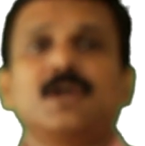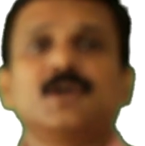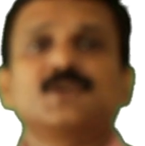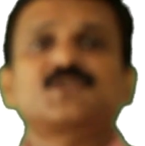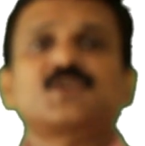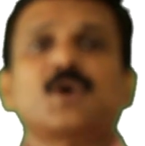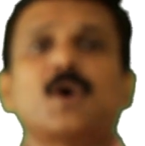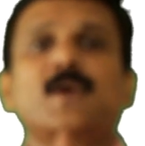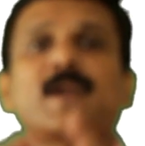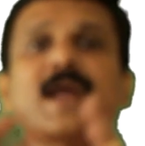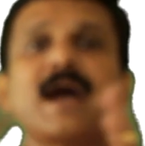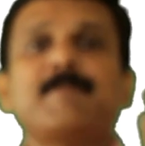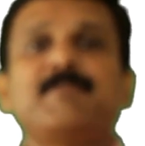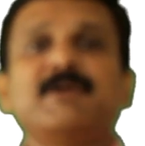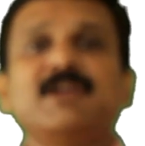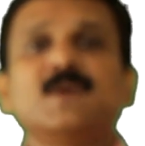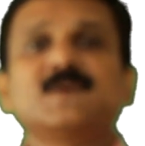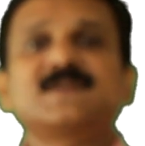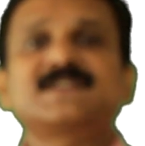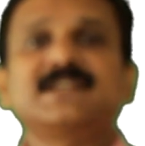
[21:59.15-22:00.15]
zona
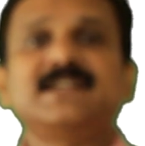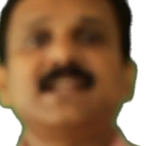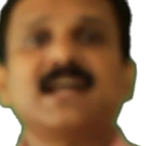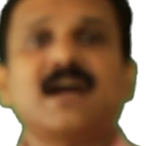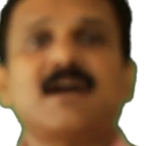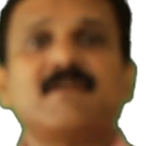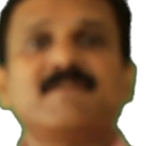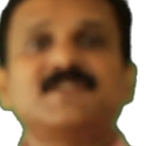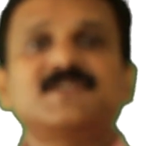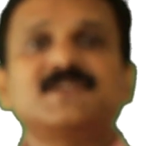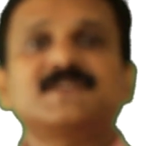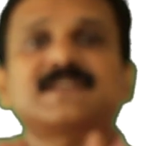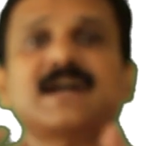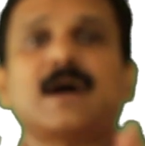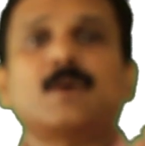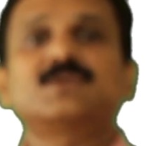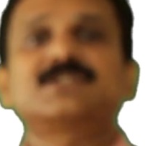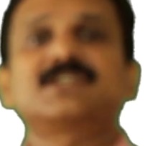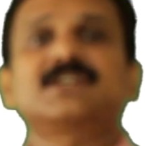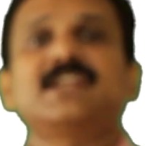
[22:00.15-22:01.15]
pellucida, which is the
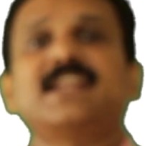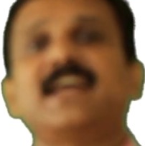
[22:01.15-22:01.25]
outer